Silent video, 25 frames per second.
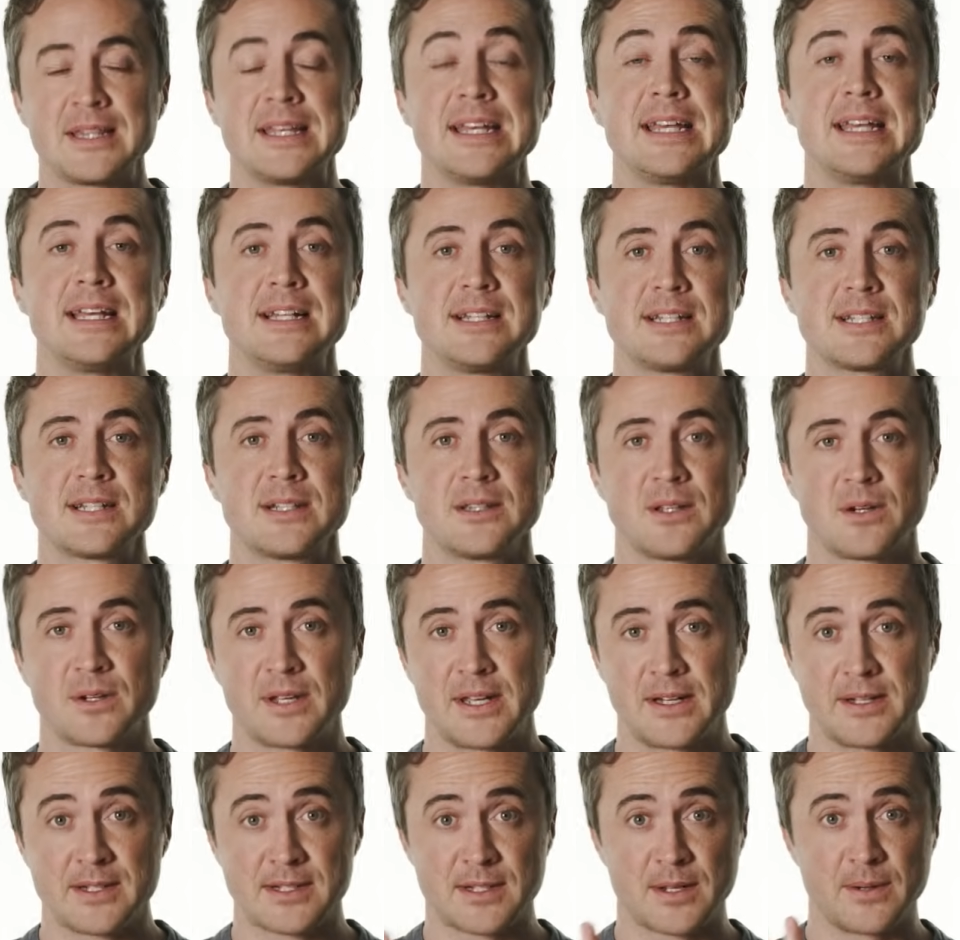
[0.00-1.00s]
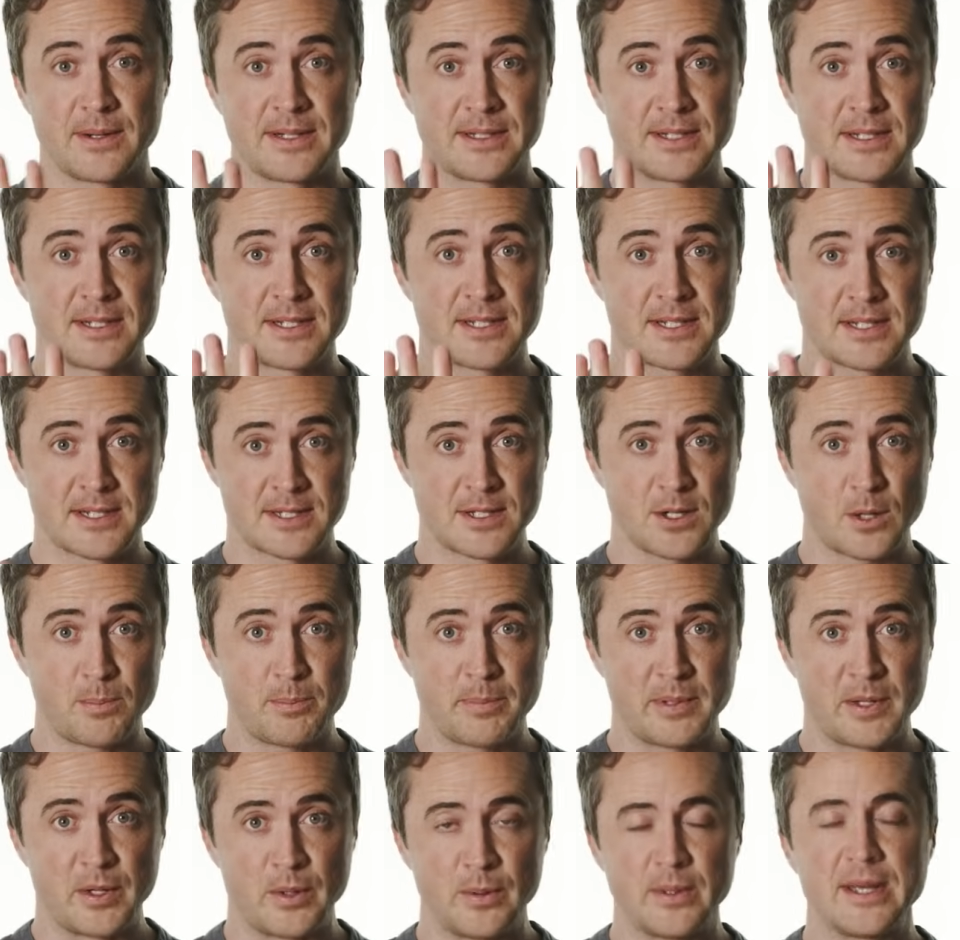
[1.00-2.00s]
the interlocutor is going to
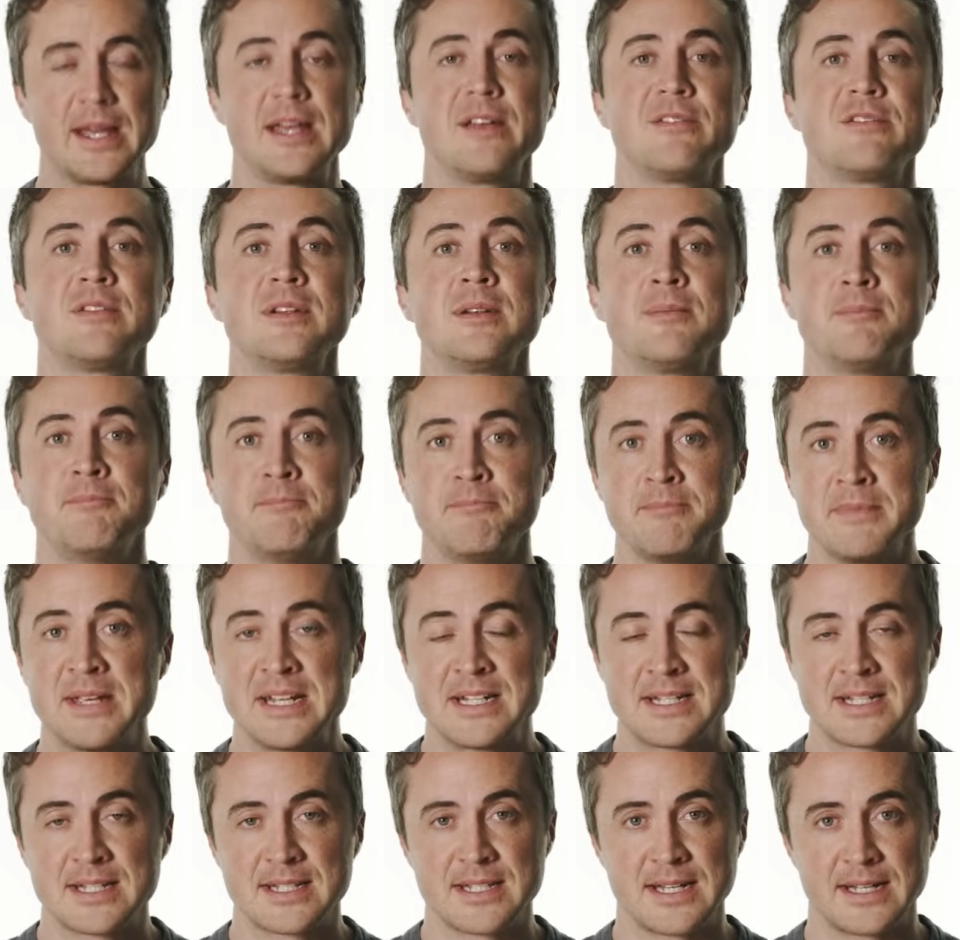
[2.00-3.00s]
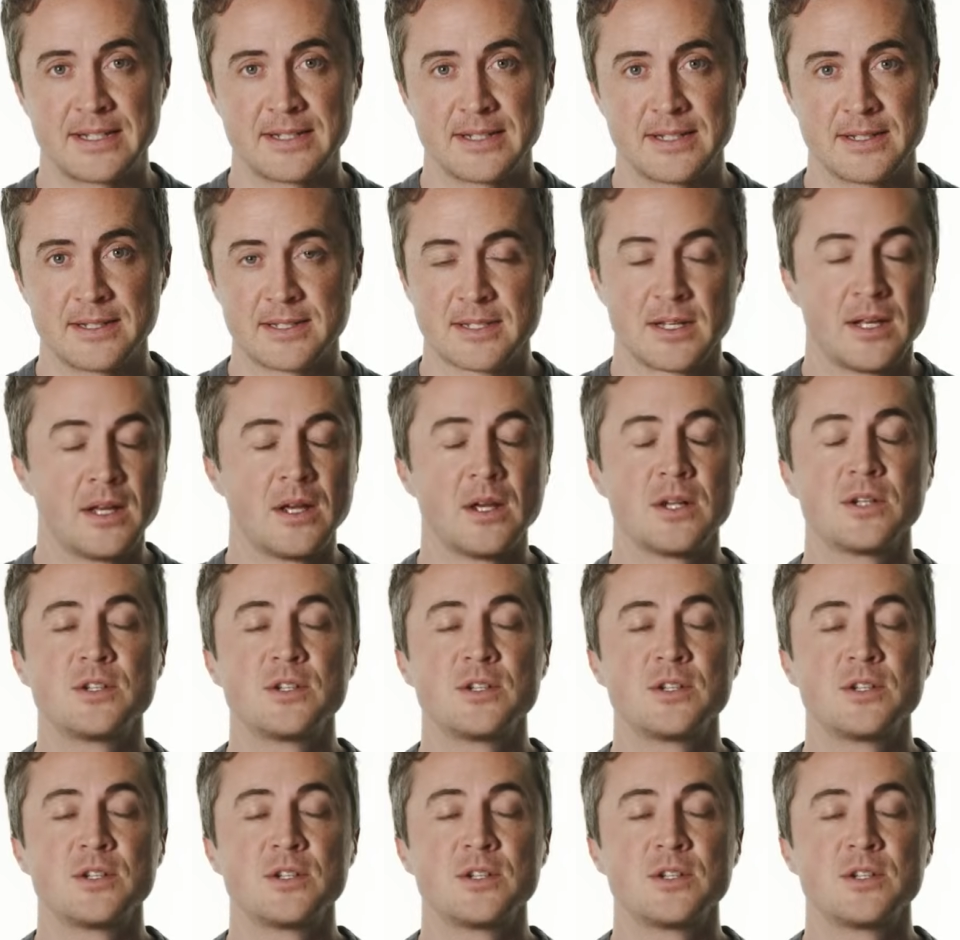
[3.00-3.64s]
stop you, even mid-sentence.